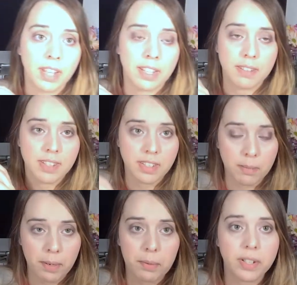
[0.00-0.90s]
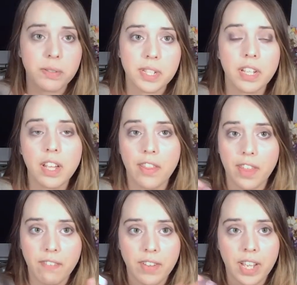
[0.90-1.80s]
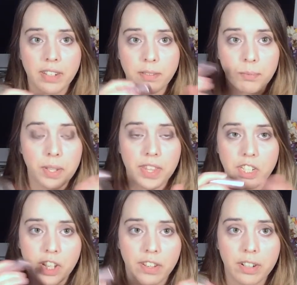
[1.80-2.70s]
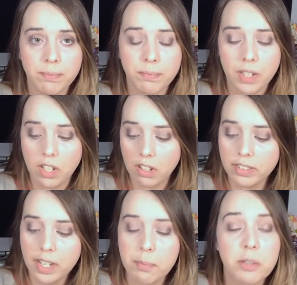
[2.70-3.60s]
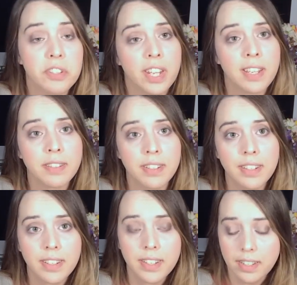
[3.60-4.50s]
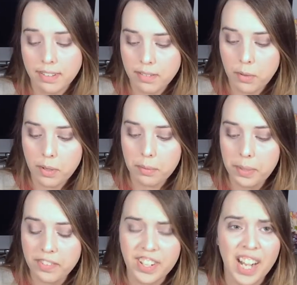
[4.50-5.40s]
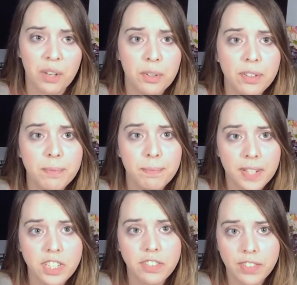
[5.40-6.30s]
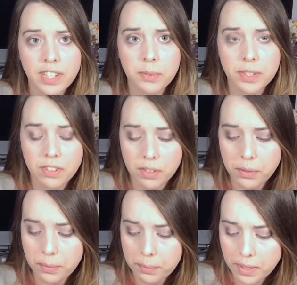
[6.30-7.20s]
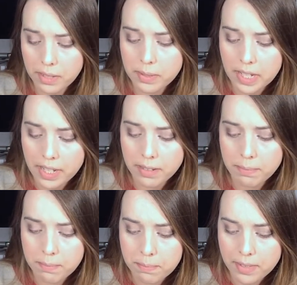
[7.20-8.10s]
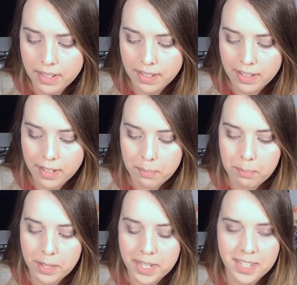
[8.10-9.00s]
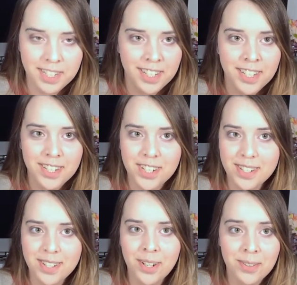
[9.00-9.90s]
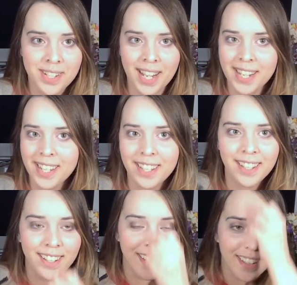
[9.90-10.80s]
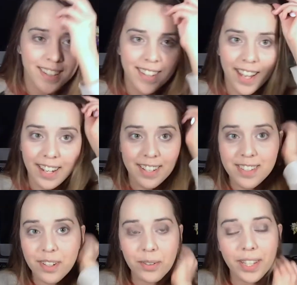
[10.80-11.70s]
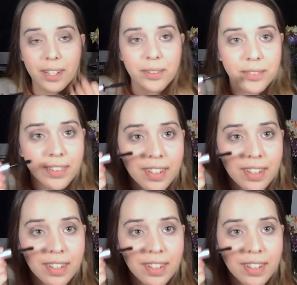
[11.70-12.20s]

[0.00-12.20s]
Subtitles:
that sits on my windowsill, and they fight with each other all day most days. Or we have an owl that she fights with too outside. But she's so tiny and it's so cute.